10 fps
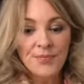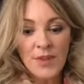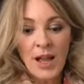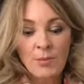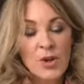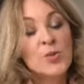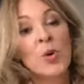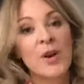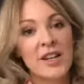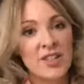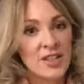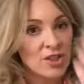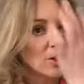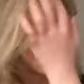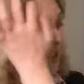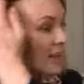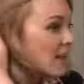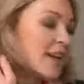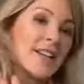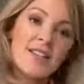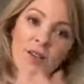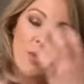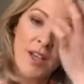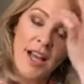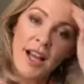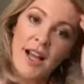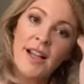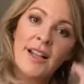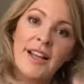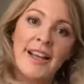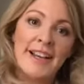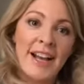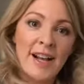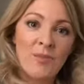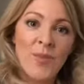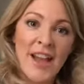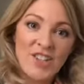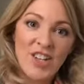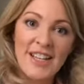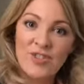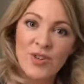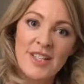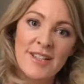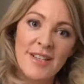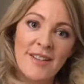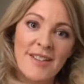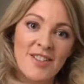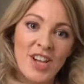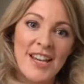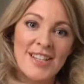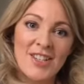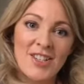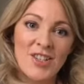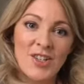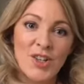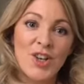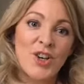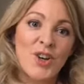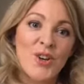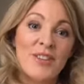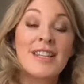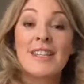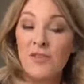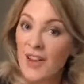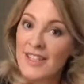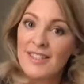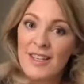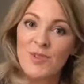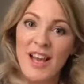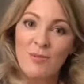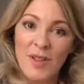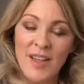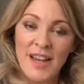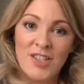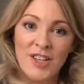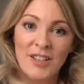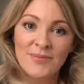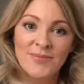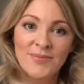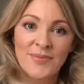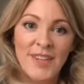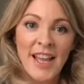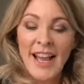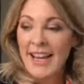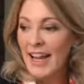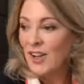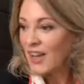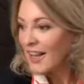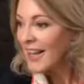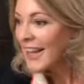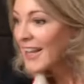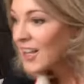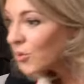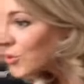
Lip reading: Because what we're actually doing is that we are actually addressing the changes that occur in the face deep down with aging. Now, do